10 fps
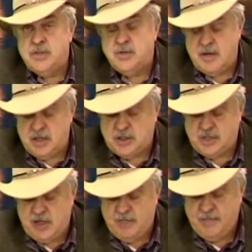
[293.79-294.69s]
their
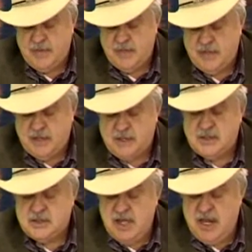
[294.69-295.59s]
industry.
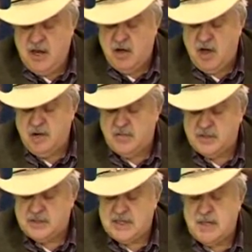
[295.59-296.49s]
Staying on
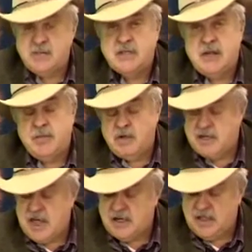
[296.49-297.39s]
with the same stubborn
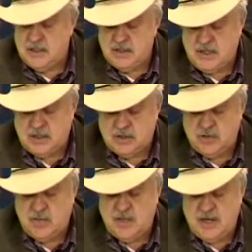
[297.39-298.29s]
tactics and
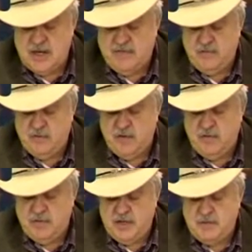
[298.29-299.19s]
assuming that
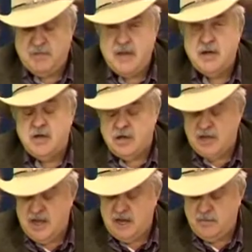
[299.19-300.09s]
everyone will be dependent on
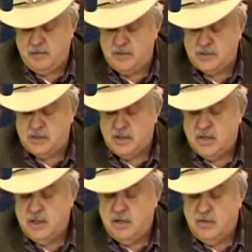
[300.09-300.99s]
Canada Post
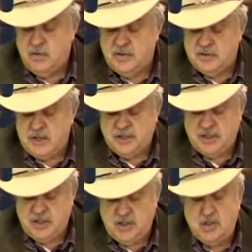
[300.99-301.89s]
will
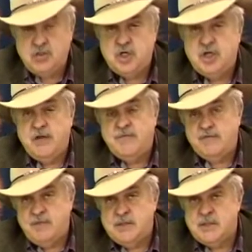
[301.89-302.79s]
result in a huge
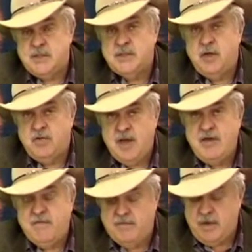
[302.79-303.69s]
shift of business
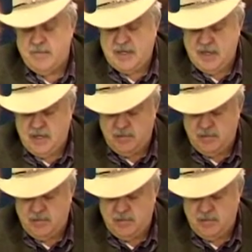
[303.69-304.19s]
away from Canada